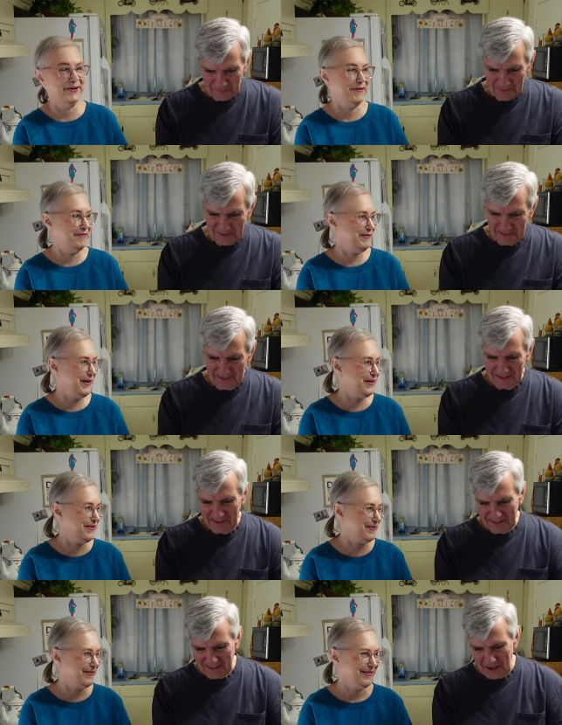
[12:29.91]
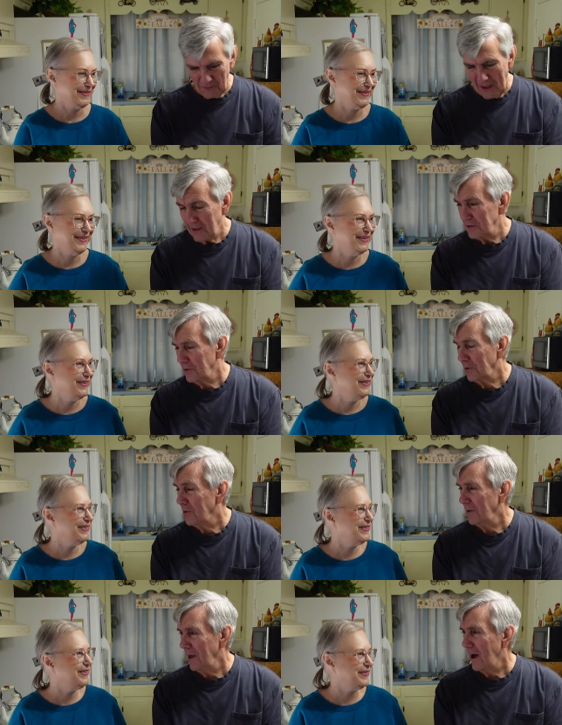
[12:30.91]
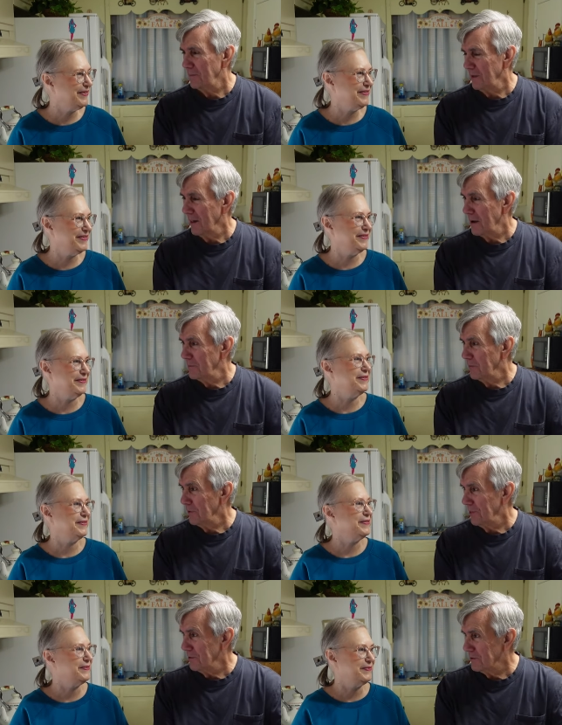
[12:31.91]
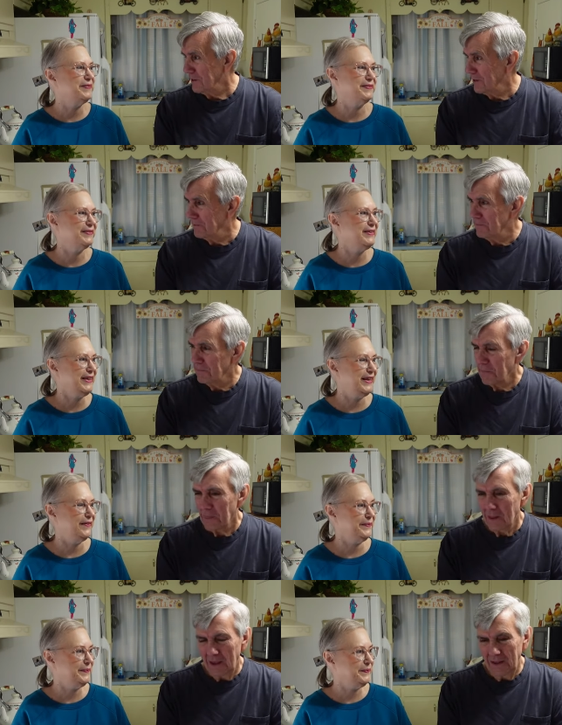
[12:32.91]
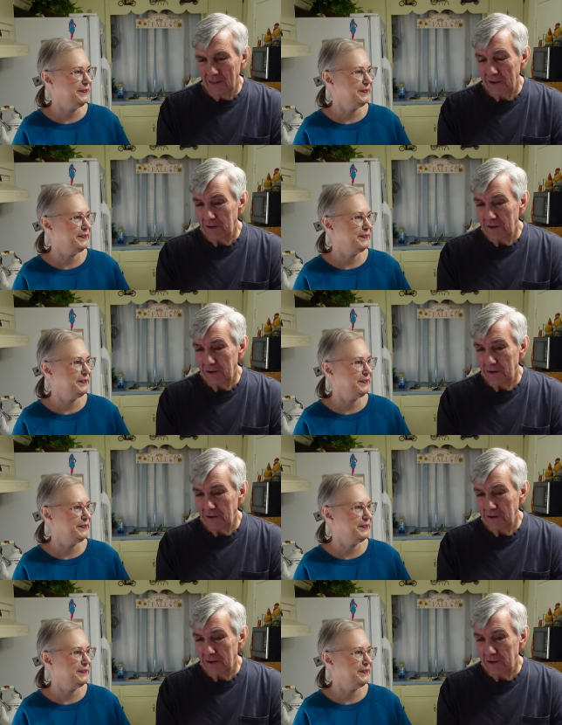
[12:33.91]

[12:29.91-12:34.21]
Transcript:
Speaker 1: go over there.
Speaker 2: Yeah, well, I enjoy going to Hobby Lobby with you too. Yeah. And they